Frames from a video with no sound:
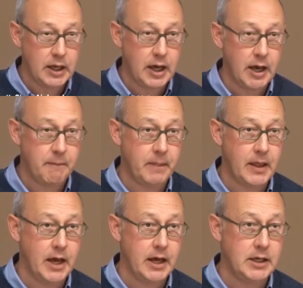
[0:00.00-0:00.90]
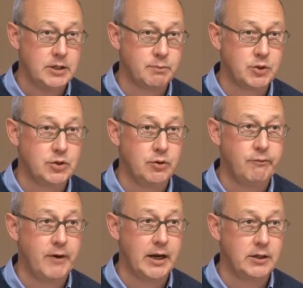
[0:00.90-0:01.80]
Um, uh, he's pursued
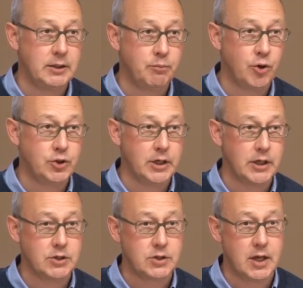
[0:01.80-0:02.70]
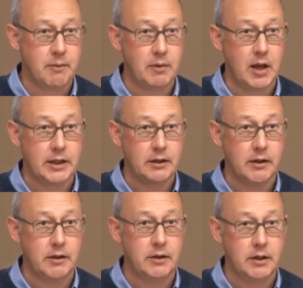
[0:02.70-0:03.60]
vanity projects um, like
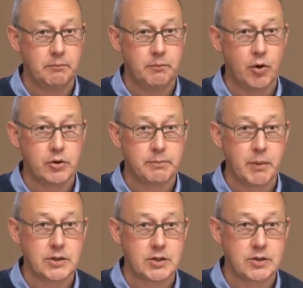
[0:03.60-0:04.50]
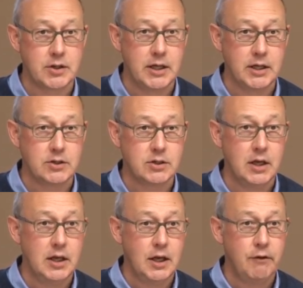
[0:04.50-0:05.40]
the, the, Boris buses and things.
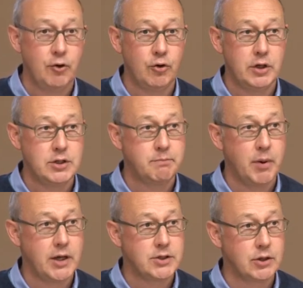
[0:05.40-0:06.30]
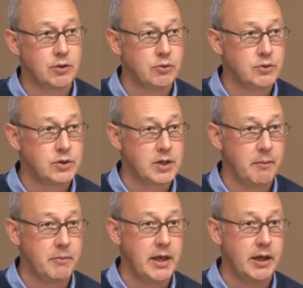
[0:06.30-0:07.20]
If you look at his bicycles,
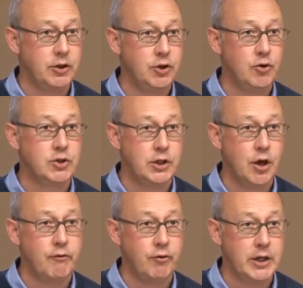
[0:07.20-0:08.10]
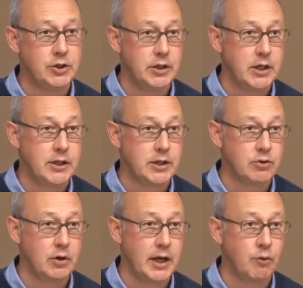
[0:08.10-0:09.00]
um, they're hugely over-engineered. They're
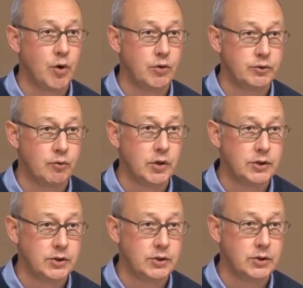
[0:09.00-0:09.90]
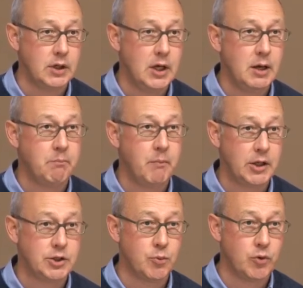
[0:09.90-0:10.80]
sort of like Rolls Royces
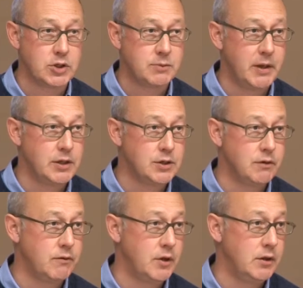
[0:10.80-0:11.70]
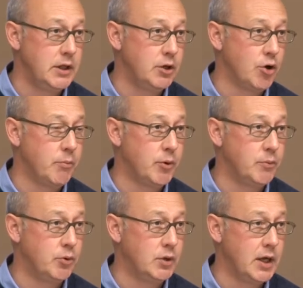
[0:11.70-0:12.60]
much more expensive than the
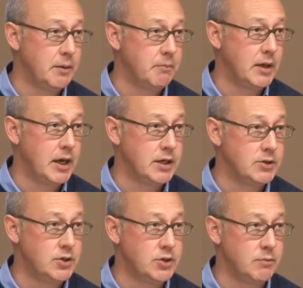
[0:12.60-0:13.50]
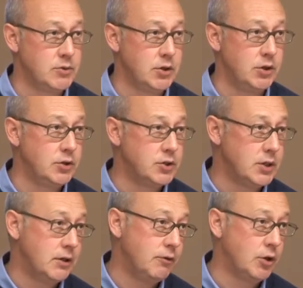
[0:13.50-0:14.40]
comparable um, power uh, systems that you'd
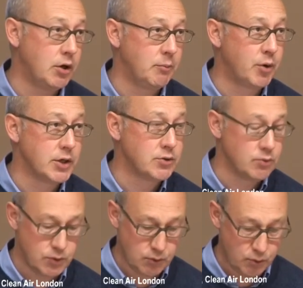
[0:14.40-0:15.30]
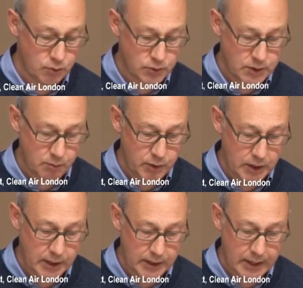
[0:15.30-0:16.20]
see if you go to Brussels or, or
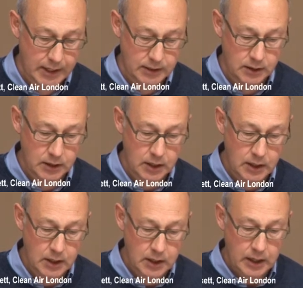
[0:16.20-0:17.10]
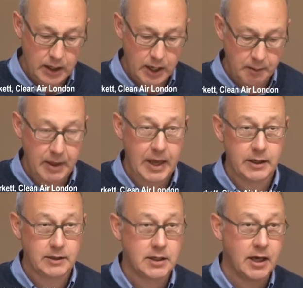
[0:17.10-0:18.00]
somewhere like that. Um,
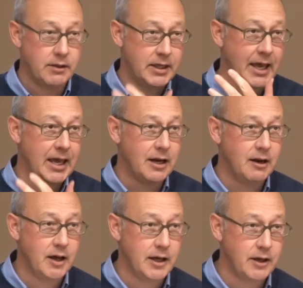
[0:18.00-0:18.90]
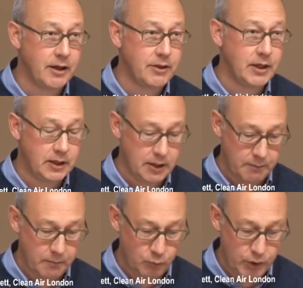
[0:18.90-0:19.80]
and uh, the airline, I think
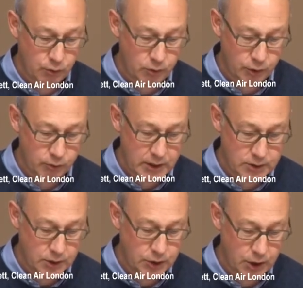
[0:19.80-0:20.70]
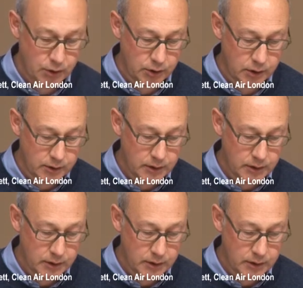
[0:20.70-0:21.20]
um, we'd all agree, is a joke.